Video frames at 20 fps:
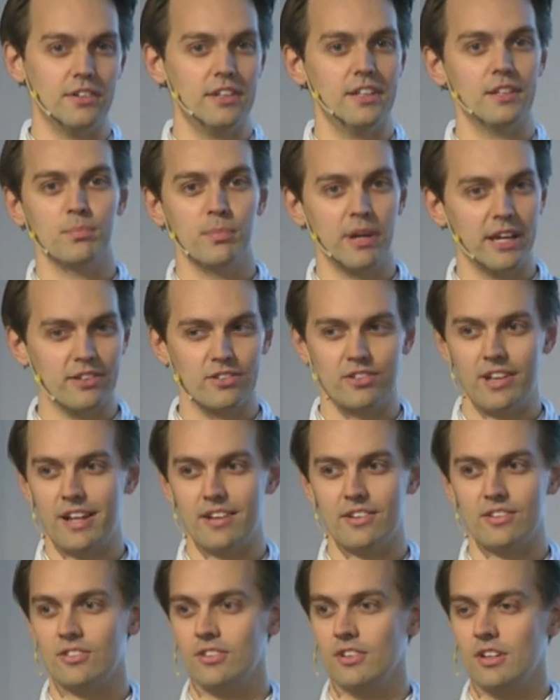It makes
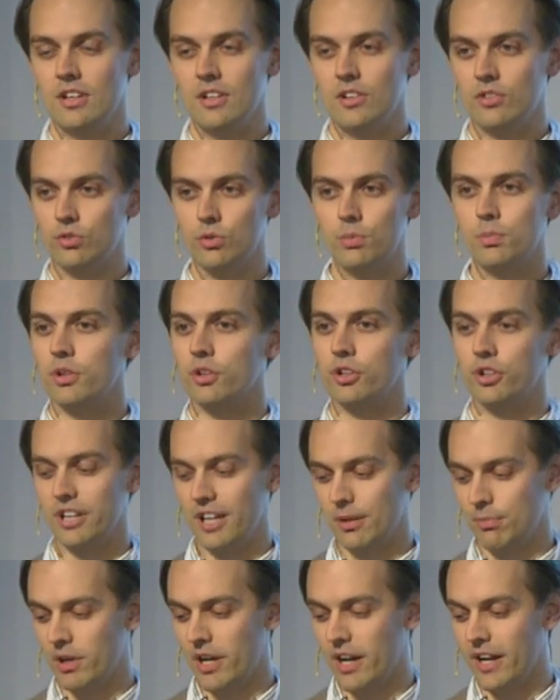sense. Super good
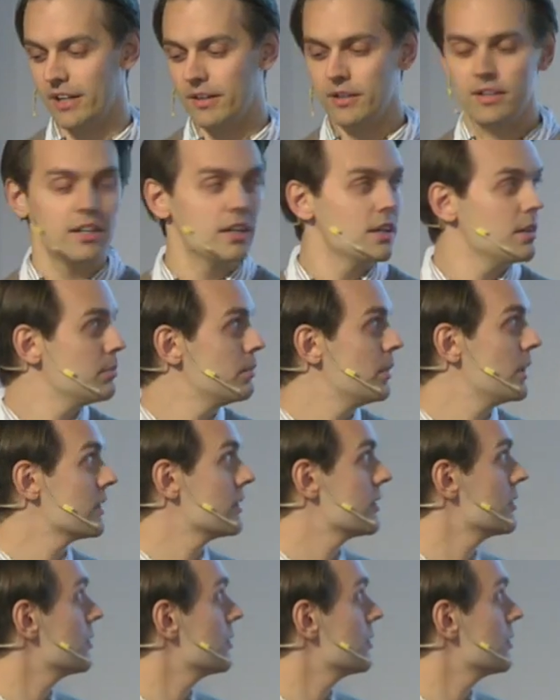API. But